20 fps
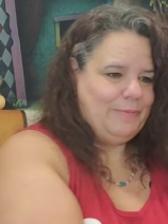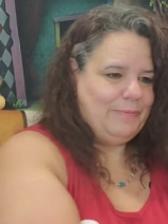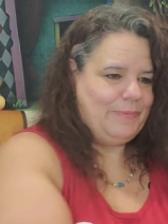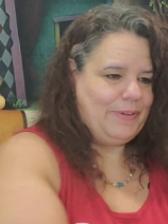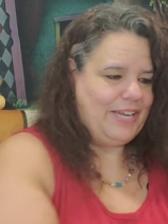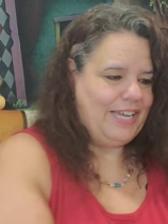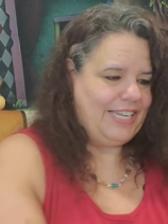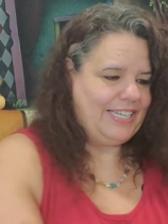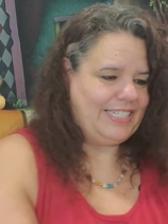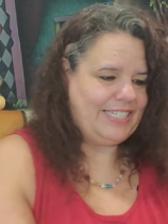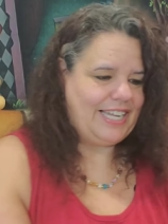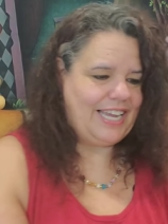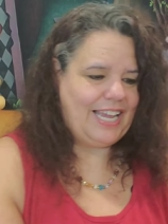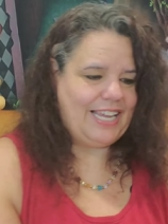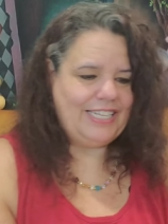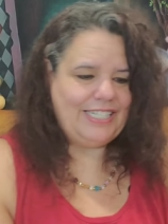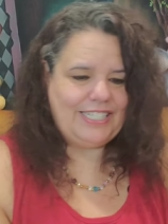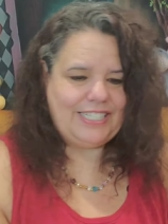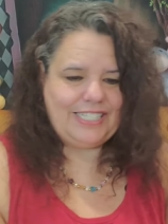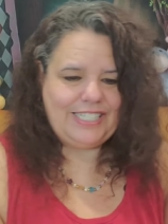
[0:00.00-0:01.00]
But
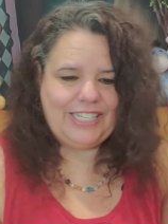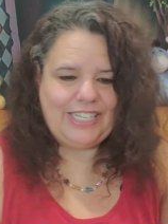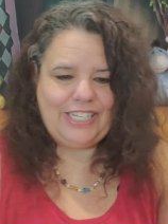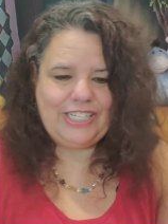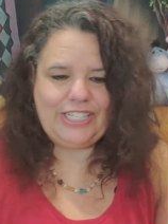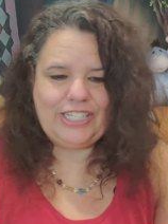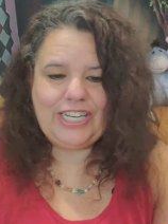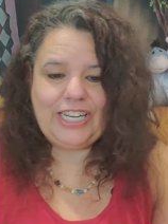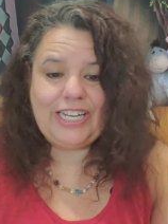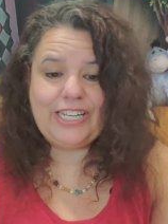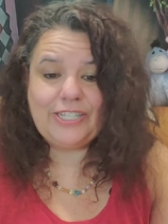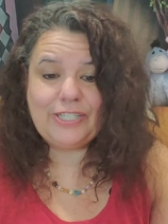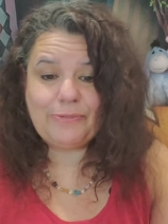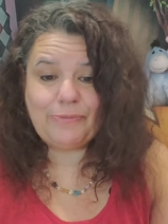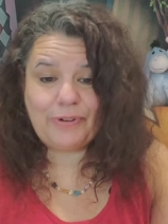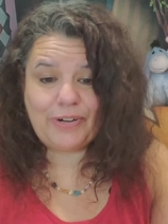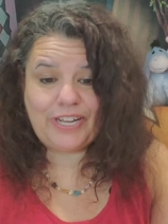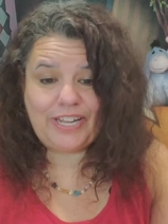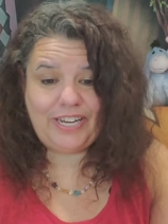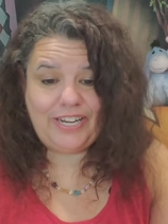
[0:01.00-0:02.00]
she is
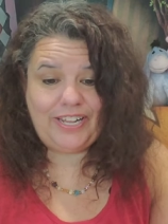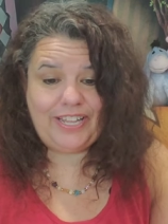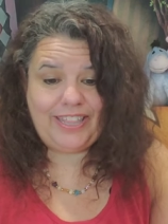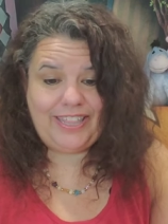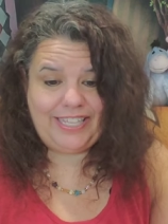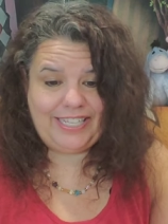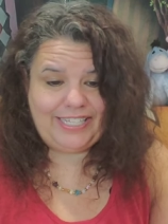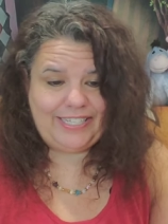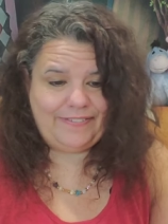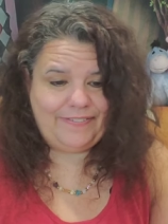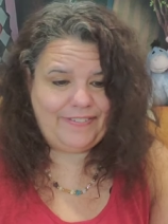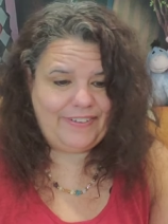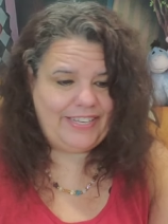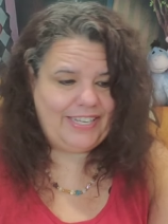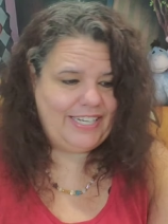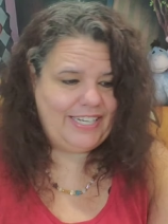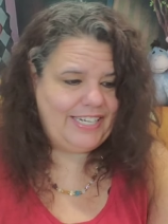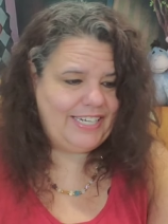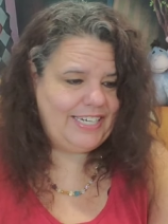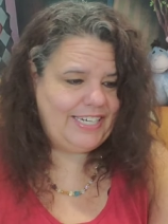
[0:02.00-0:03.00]
working on this
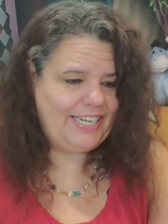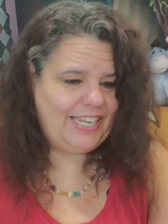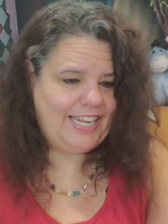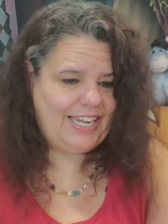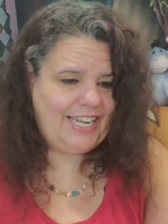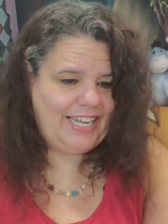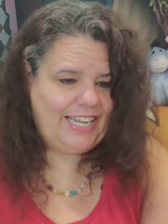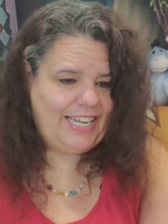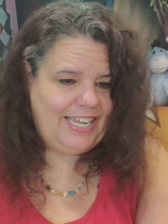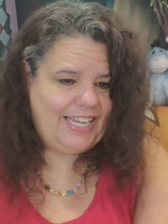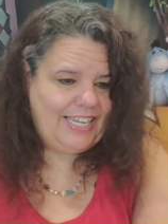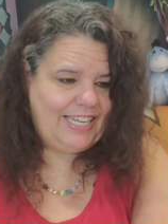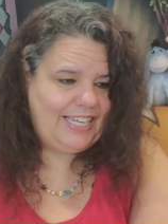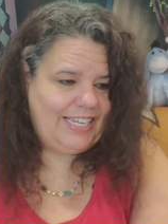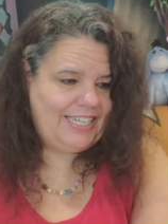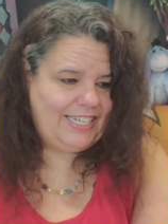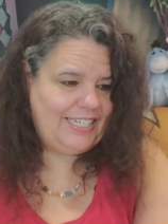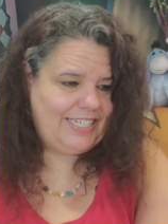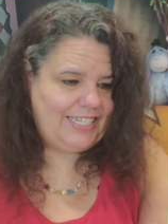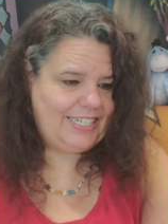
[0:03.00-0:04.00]
one,
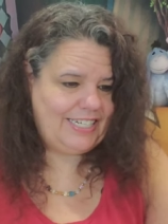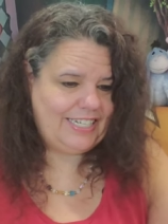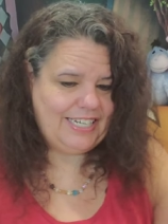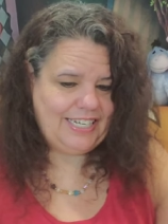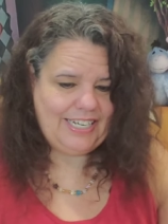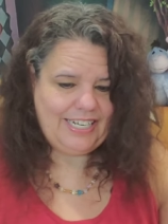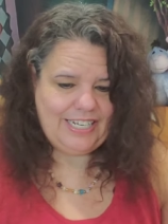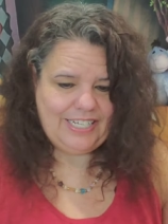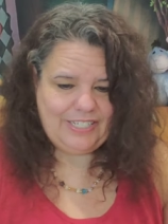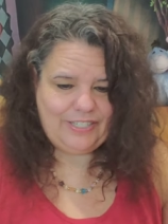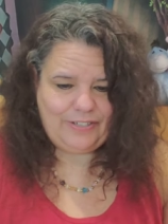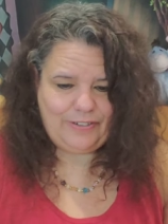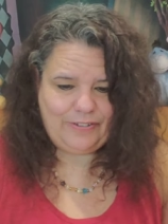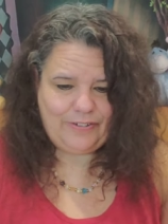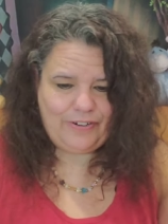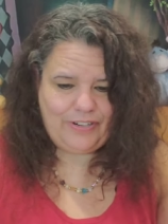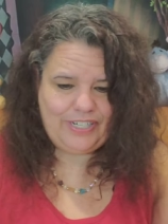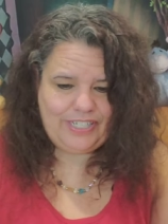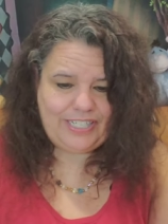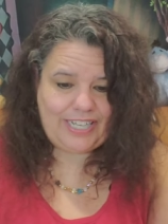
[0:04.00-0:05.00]
and so of
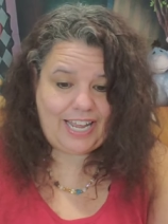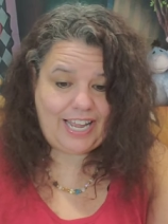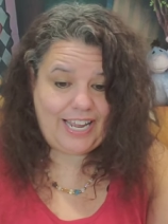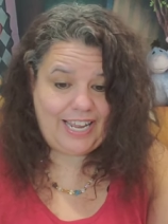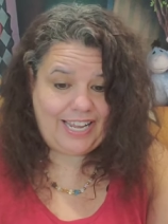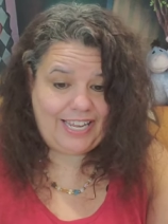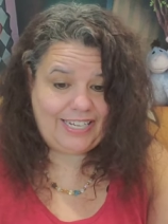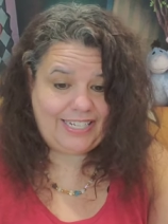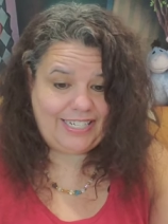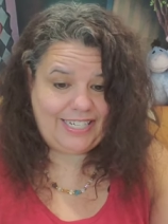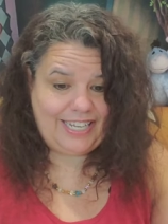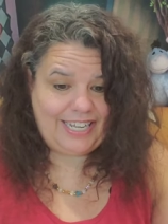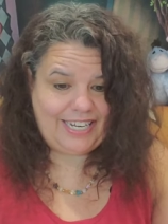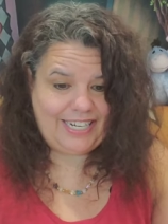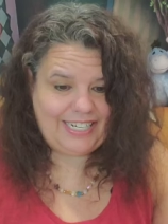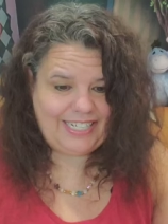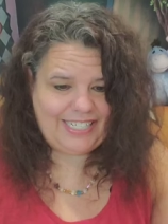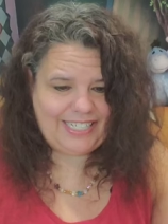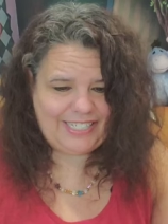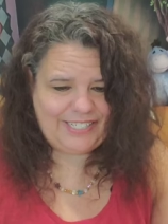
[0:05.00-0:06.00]
course I had to get
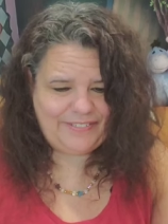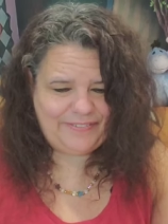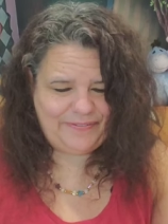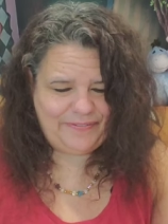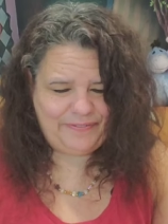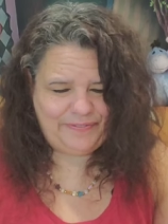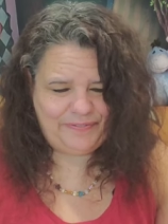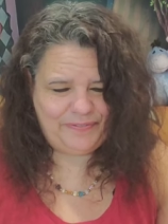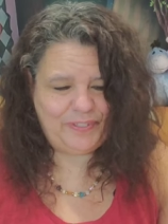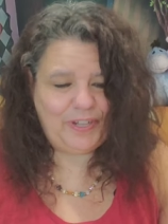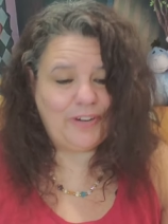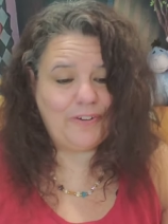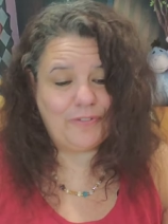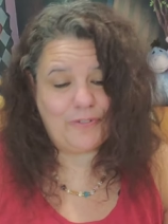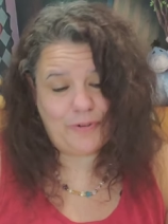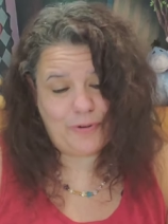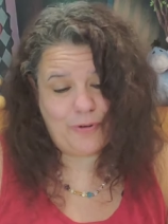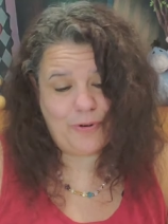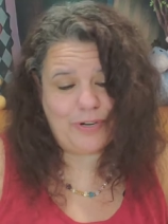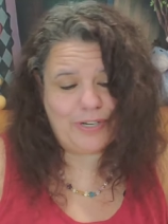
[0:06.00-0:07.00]
it. Not of
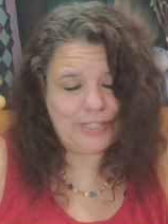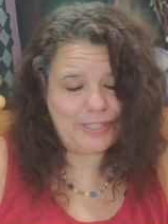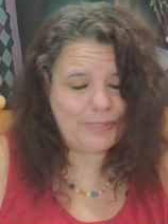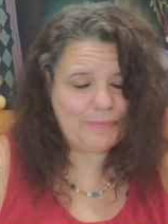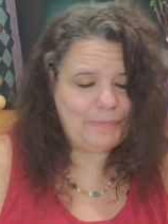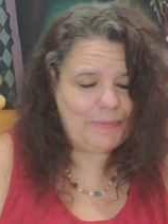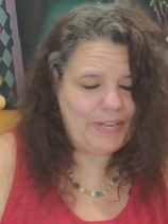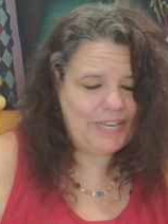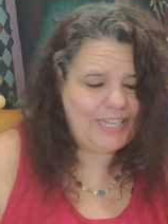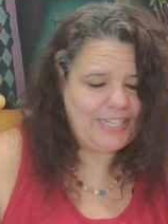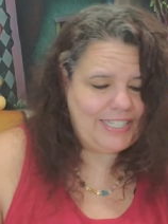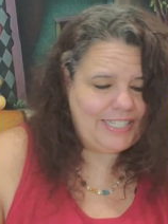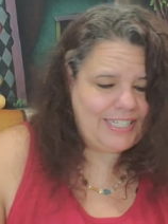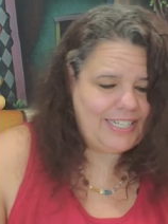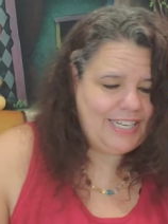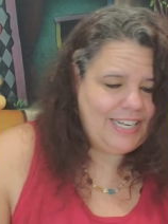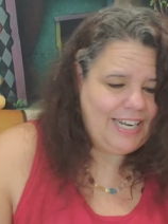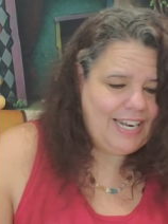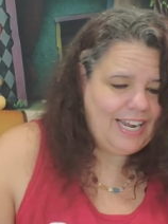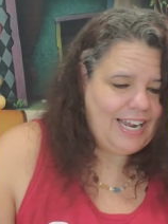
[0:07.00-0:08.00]
course, but
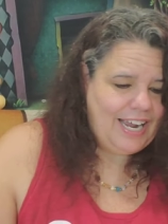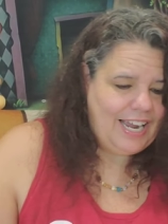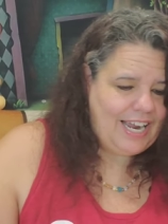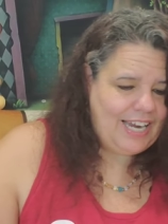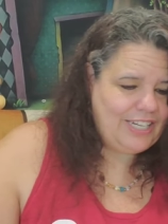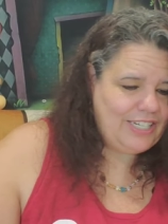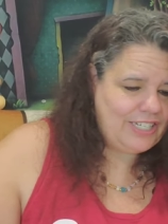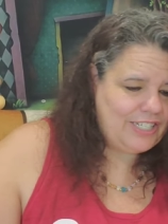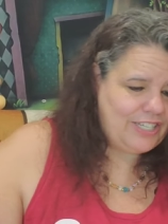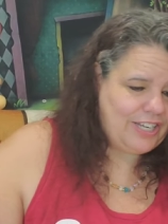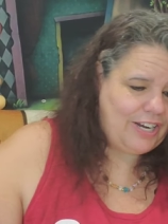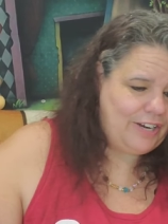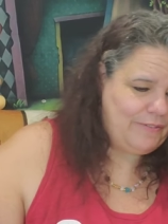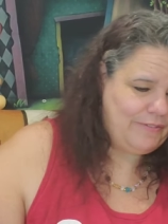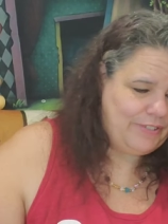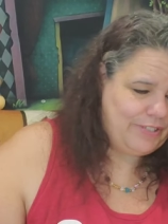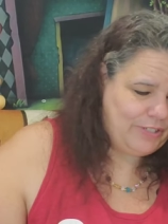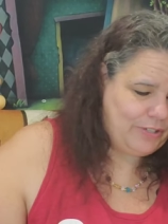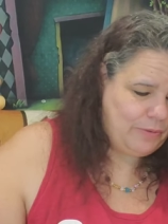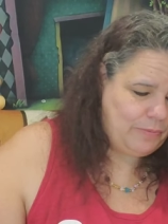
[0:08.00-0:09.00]
I just thought it
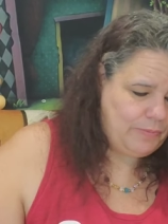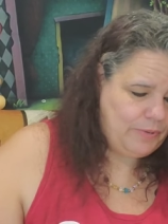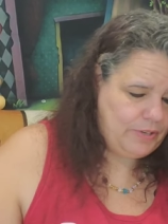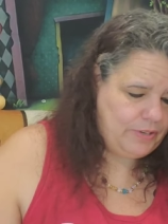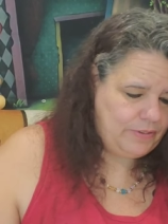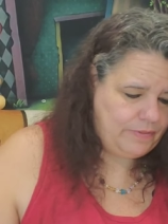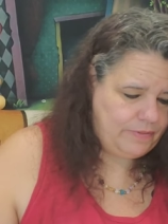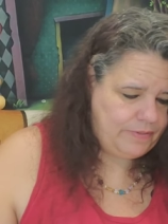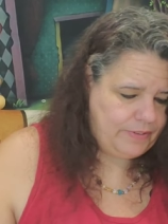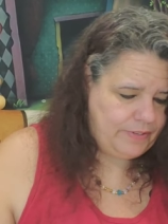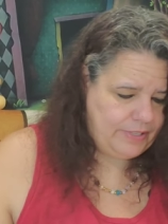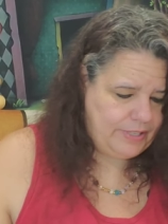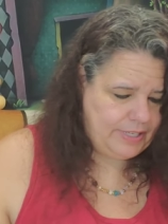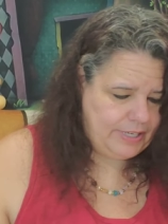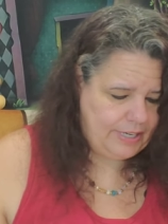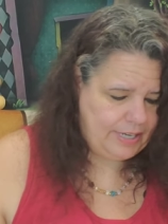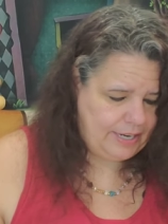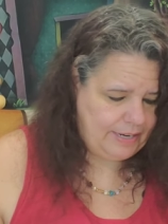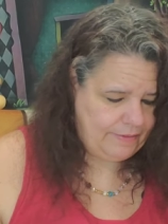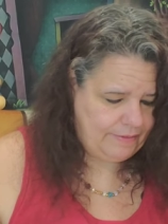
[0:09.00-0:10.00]
was so beautiful
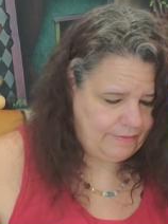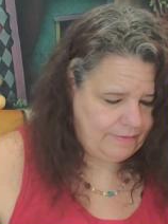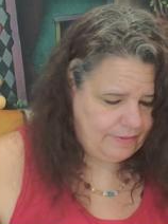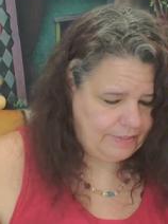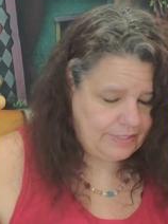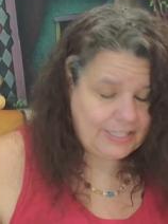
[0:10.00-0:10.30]
that I